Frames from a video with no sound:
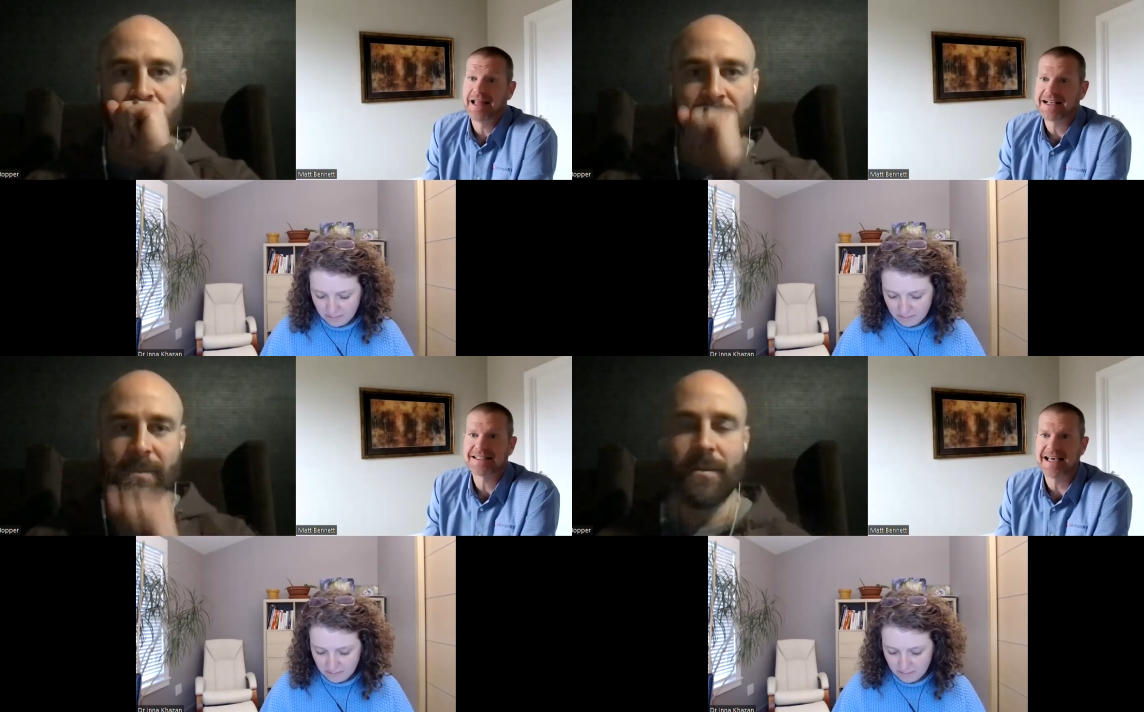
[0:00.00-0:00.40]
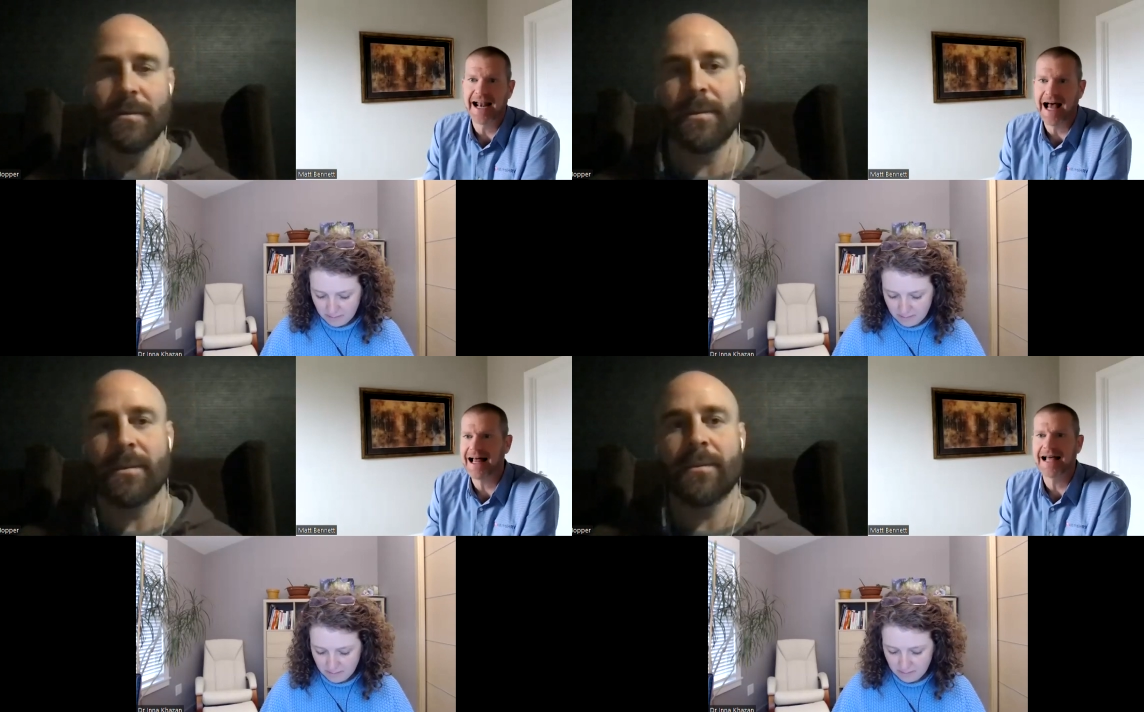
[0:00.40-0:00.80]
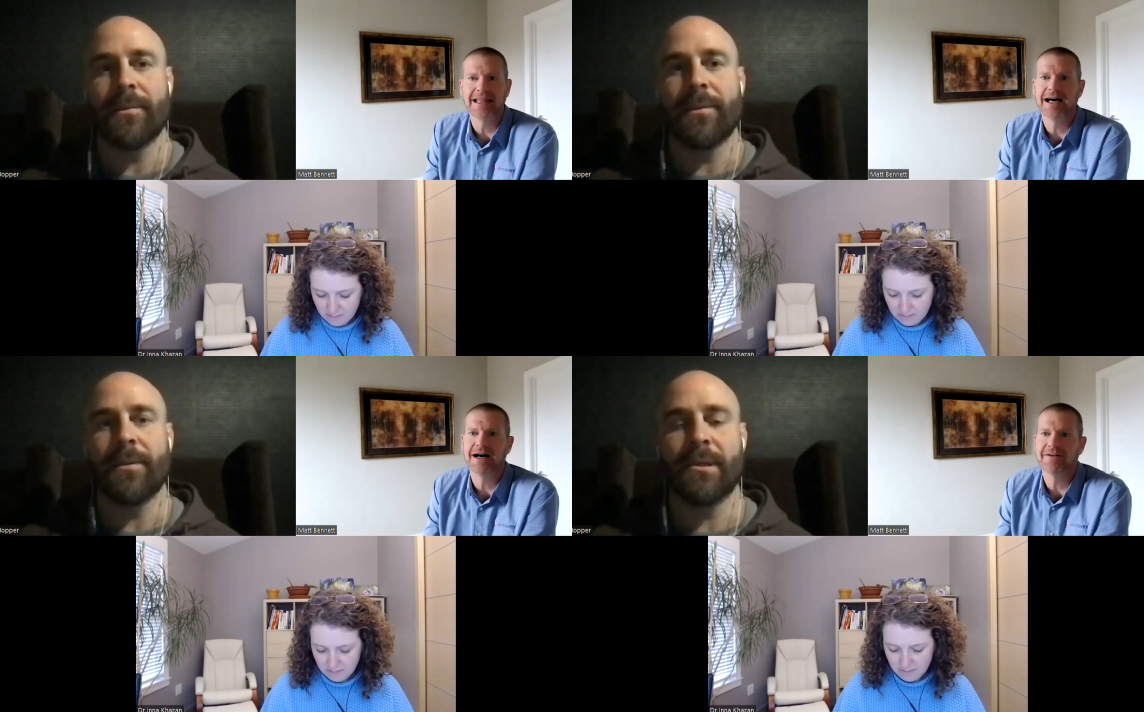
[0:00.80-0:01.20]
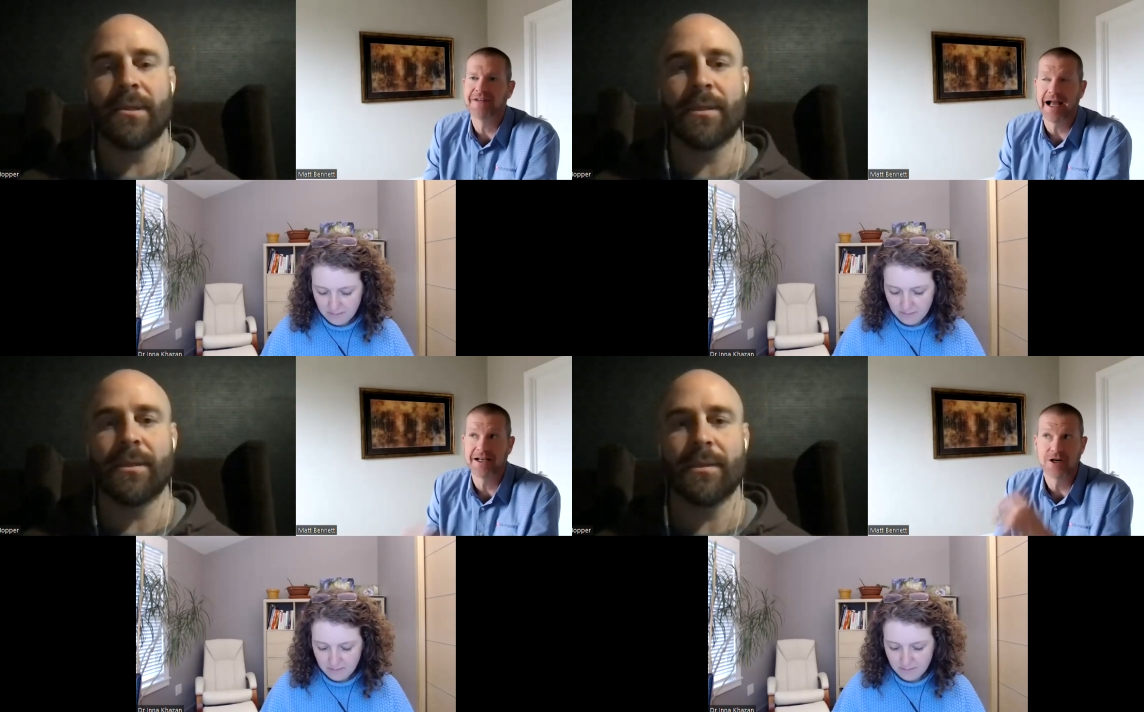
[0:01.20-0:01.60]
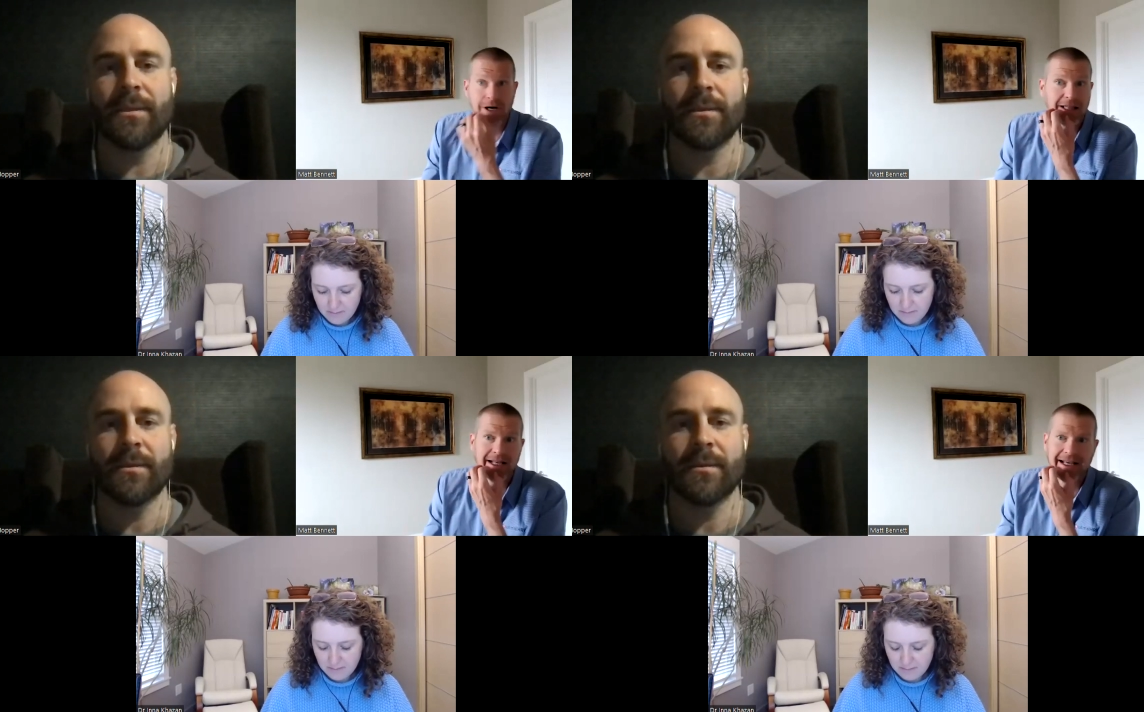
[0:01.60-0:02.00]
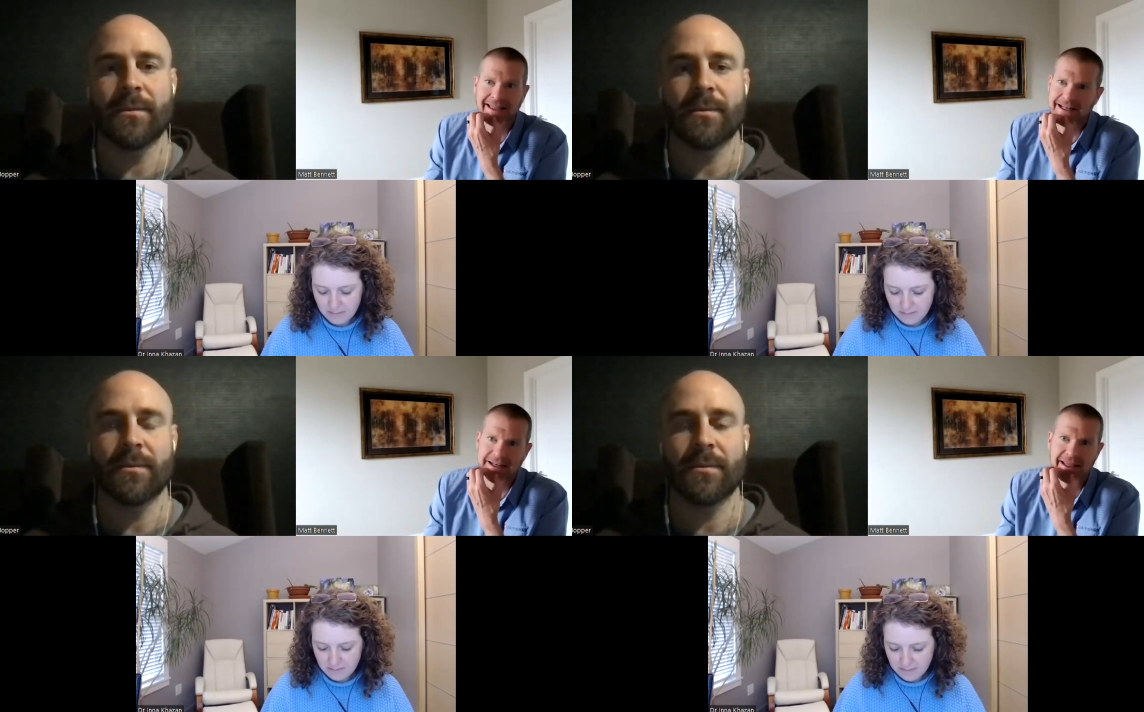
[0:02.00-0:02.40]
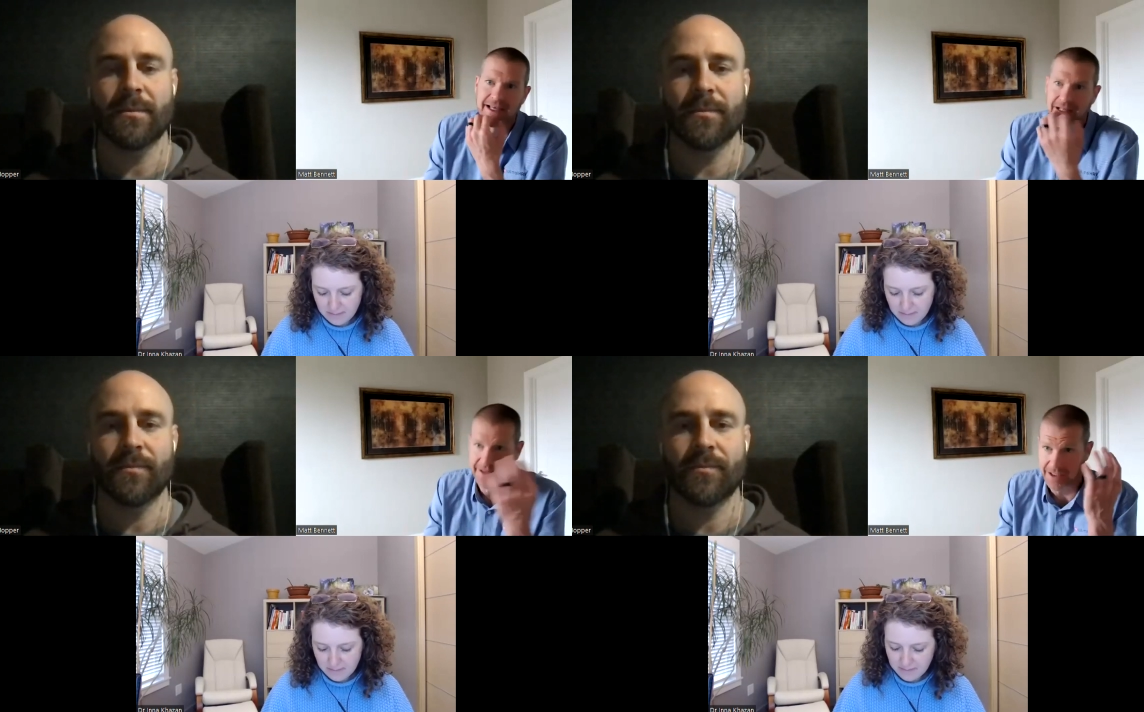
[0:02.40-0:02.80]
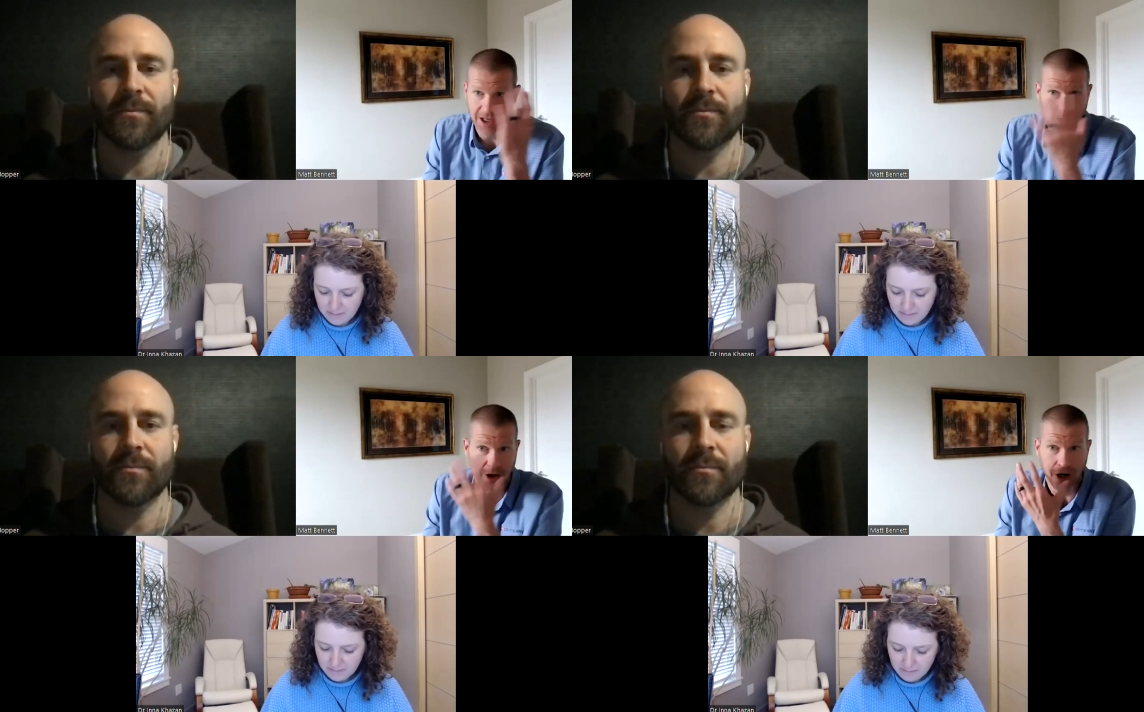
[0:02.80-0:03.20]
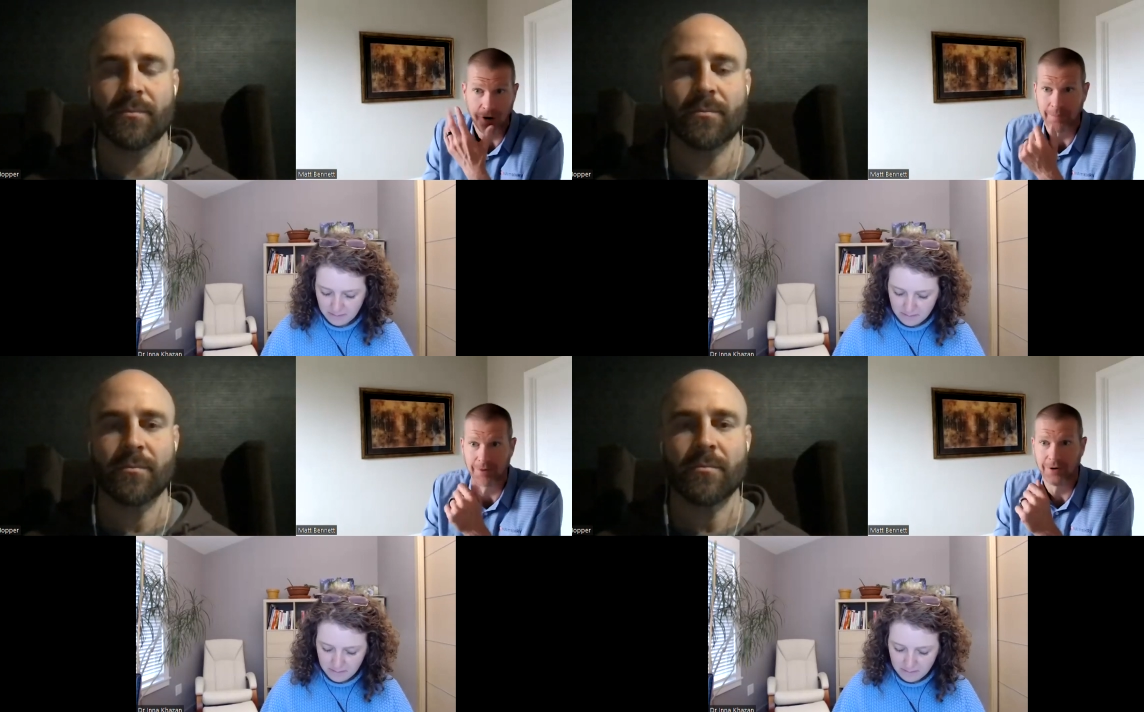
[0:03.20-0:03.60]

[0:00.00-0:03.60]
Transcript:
Speaker 1: I said, I knew a clinic that did the logo